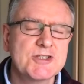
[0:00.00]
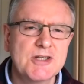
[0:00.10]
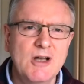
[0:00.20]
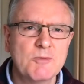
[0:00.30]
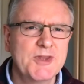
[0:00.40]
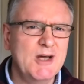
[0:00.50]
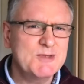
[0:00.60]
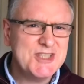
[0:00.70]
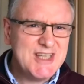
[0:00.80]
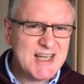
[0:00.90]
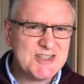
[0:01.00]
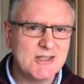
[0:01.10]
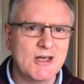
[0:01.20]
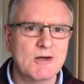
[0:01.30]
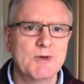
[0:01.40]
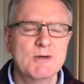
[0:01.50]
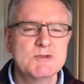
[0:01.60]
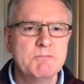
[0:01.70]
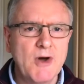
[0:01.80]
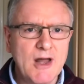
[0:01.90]
child, but that was years ago when it
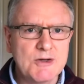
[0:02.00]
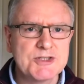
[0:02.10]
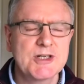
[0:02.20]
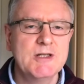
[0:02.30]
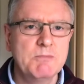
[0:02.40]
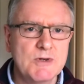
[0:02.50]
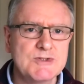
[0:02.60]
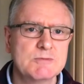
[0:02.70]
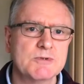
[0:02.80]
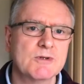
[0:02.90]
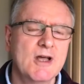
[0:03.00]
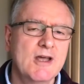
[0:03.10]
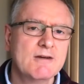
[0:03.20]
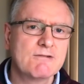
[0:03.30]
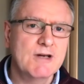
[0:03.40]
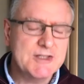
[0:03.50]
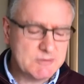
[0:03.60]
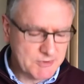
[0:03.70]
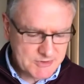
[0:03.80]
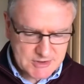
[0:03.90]
was biologically possible for
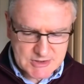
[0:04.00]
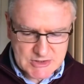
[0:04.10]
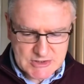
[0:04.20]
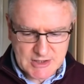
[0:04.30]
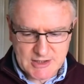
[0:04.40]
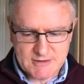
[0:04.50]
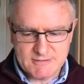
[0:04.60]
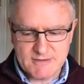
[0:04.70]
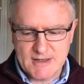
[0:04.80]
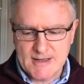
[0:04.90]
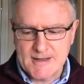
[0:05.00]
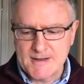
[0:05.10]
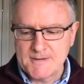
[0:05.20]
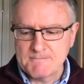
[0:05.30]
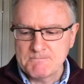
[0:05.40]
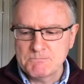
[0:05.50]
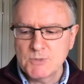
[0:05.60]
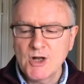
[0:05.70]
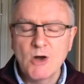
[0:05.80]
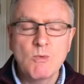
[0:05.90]
Elizabeth to conceive.
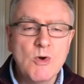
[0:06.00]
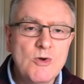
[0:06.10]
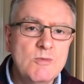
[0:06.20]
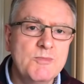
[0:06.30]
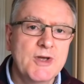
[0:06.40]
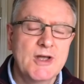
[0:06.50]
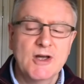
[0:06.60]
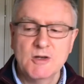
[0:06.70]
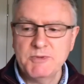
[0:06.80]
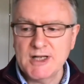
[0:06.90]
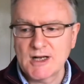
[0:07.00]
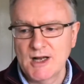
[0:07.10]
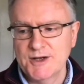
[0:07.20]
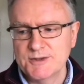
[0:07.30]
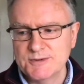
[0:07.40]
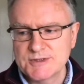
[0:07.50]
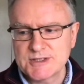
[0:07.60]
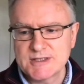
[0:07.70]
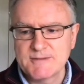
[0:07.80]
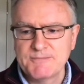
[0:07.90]
But her womb had been
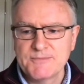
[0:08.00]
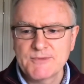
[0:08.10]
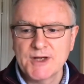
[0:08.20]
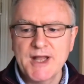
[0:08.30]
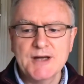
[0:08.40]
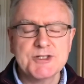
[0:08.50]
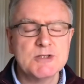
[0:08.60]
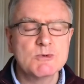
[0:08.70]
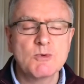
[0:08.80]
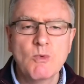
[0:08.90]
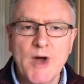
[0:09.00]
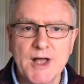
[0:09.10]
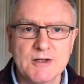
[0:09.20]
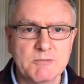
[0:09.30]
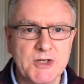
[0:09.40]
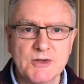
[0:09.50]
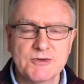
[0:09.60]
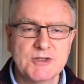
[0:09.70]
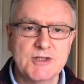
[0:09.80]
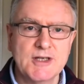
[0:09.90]
closed, and now she was well
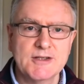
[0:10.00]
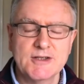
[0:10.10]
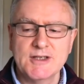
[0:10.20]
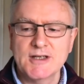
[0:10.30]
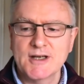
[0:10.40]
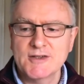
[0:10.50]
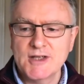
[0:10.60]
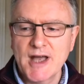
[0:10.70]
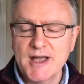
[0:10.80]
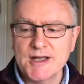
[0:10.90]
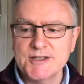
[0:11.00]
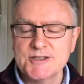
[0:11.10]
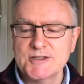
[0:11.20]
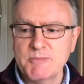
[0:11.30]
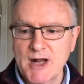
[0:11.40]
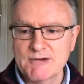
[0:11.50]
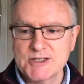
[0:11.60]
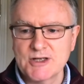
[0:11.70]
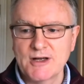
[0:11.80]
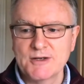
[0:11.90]
beyond the age to bear
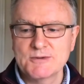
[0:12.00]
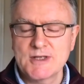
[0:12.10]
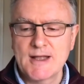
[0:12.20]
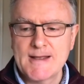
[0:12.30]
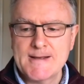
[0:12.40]
a child.